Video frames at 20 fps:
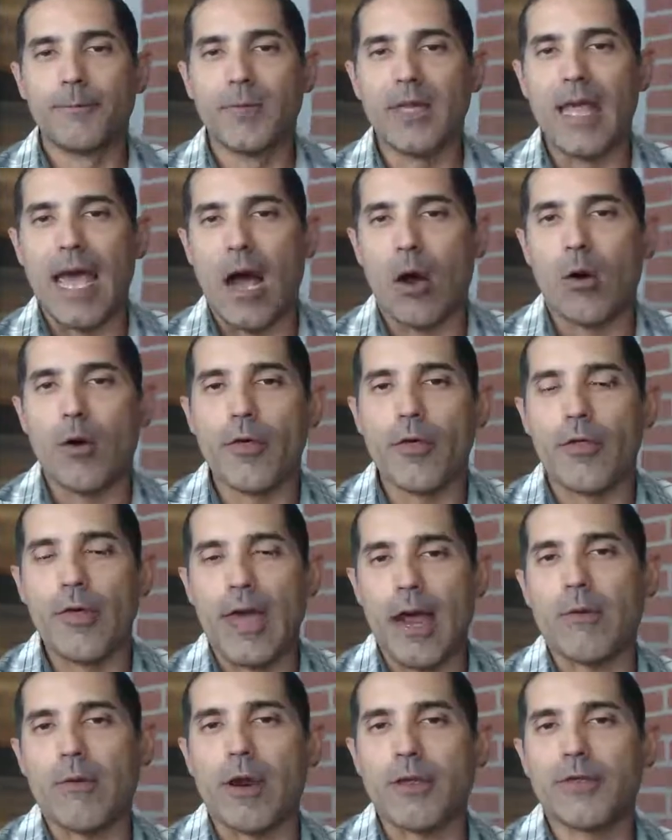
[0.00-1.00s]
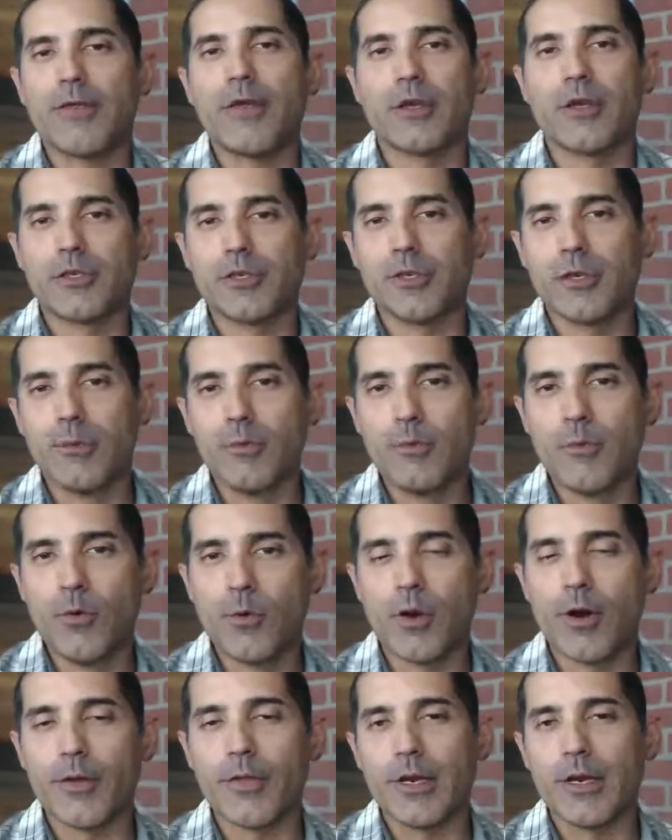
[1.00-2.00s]
Now, that right there should
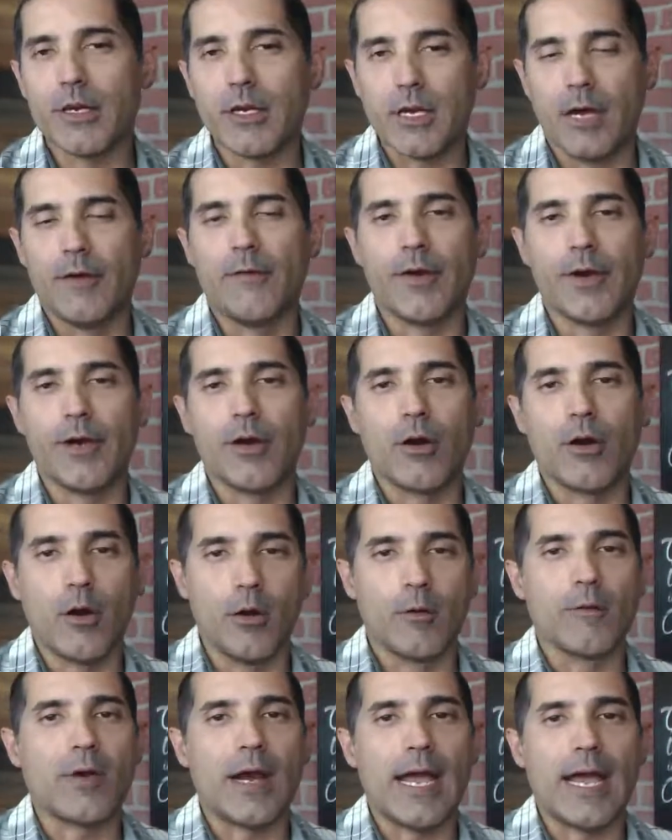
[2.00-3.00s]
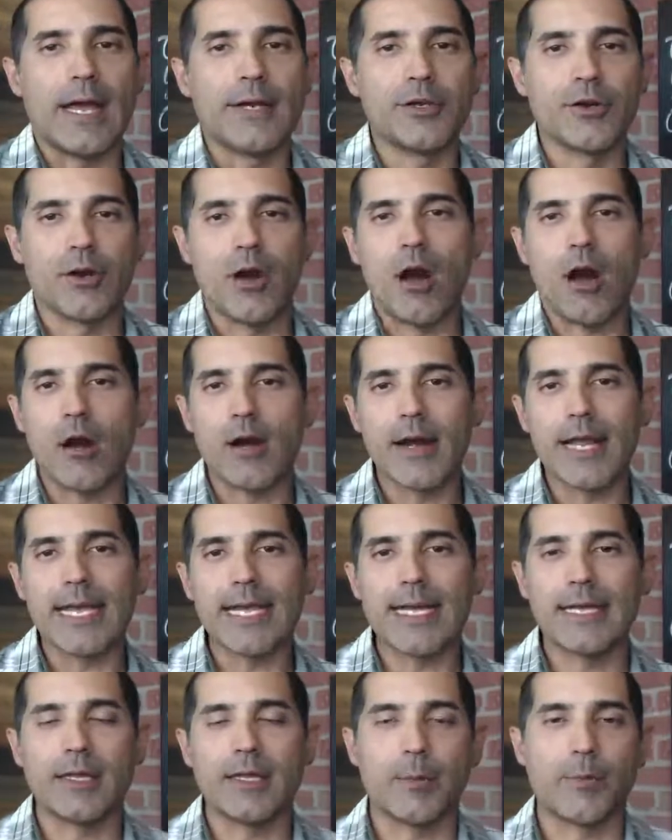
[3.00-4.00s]
more than cover your overhead. You're
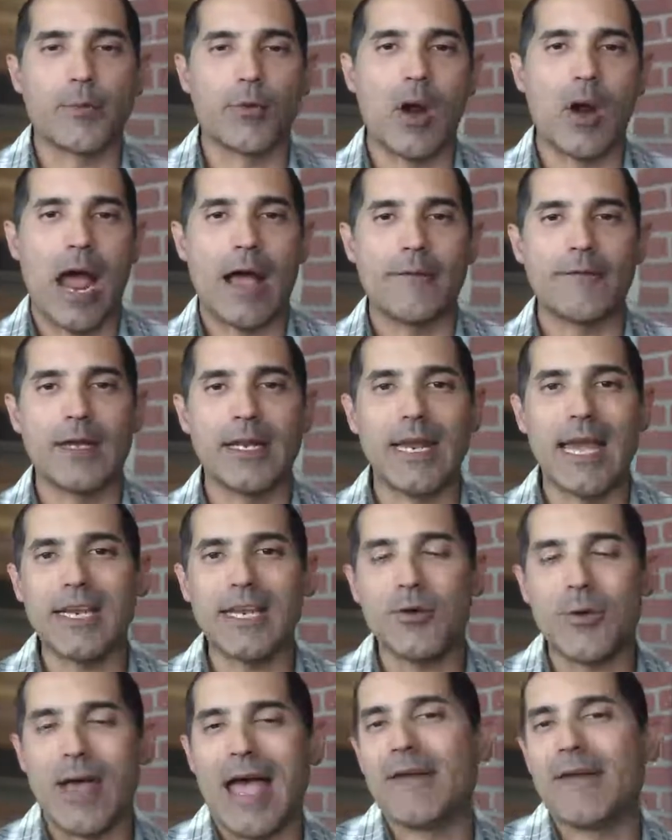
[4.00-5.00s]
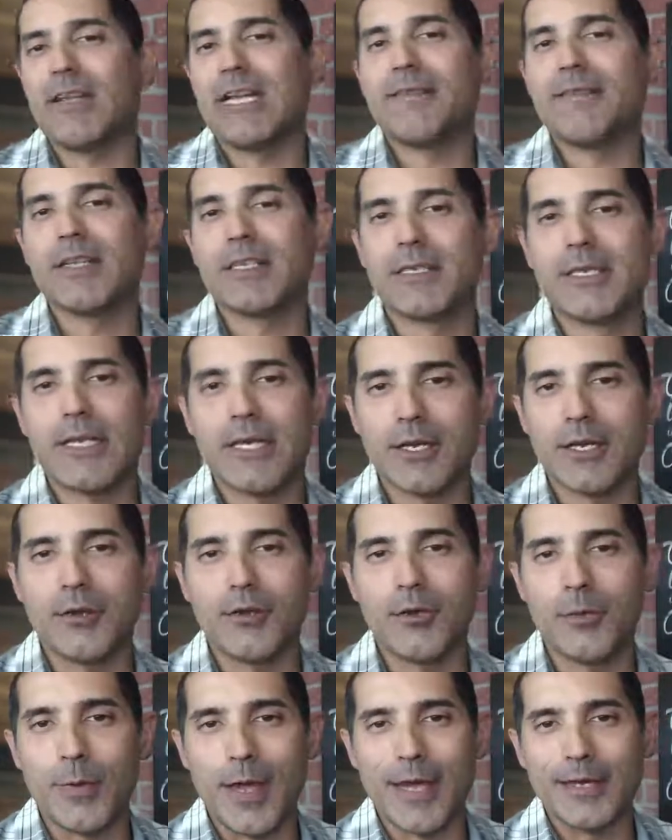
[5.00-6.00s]
already in the profit and you haven't even seen a
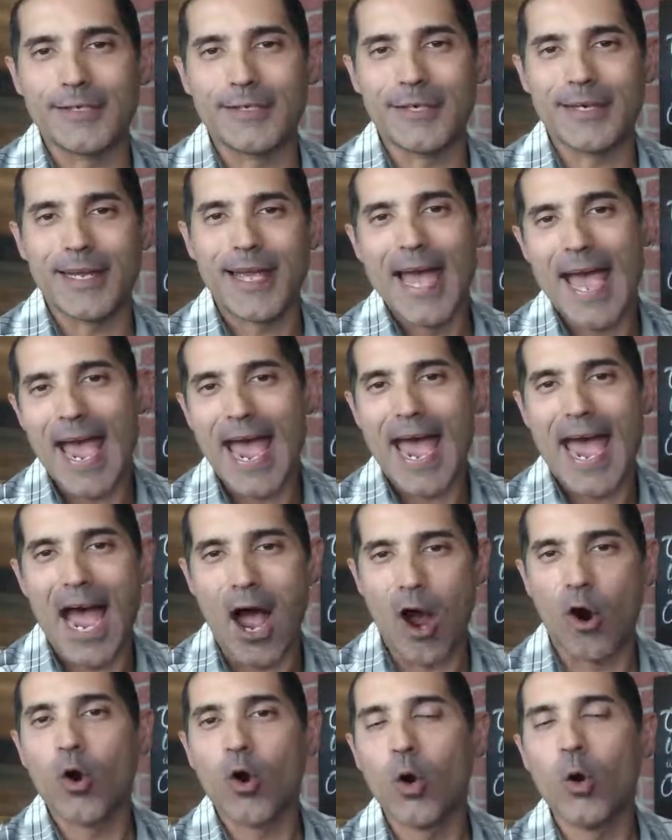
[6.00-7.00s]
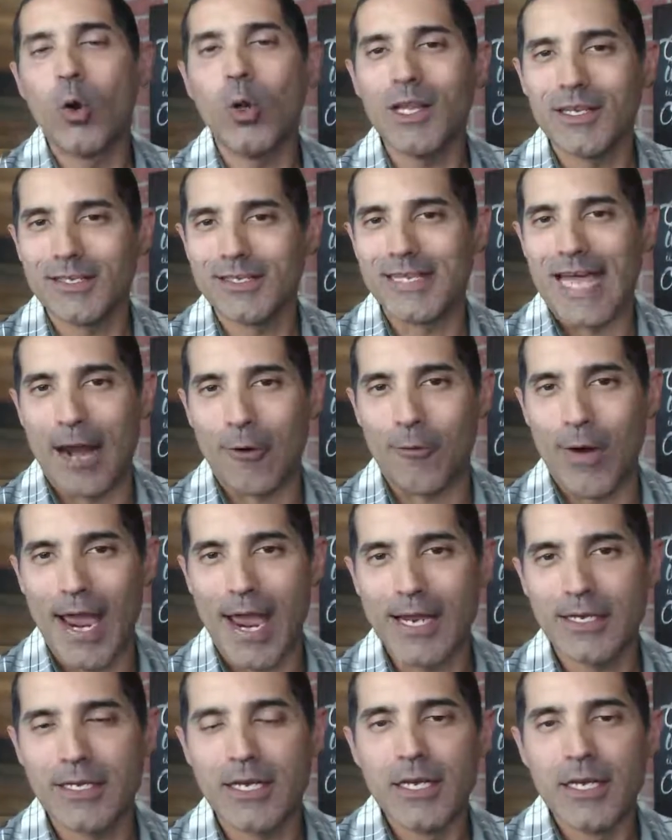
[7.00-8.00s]
new patient. How cool is that,
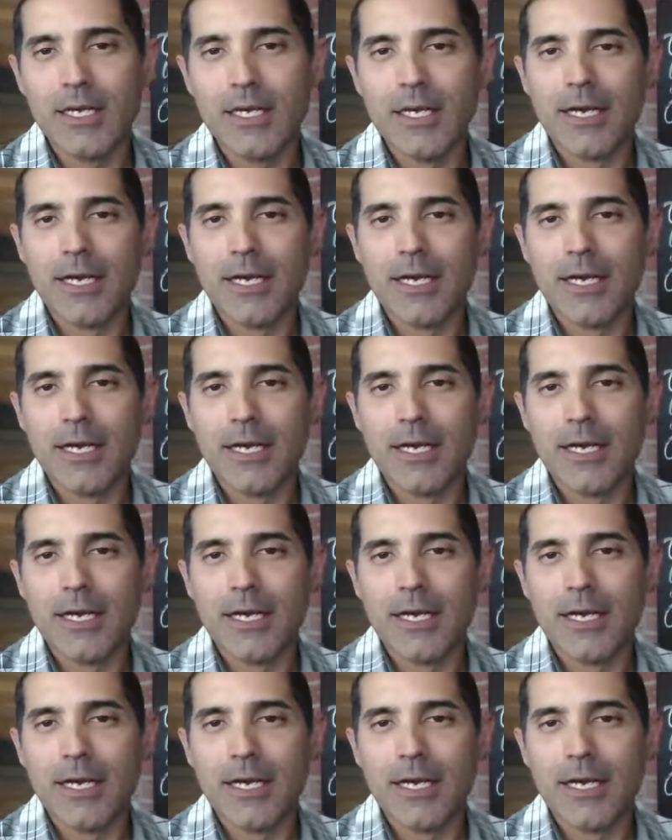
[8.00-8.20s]
right?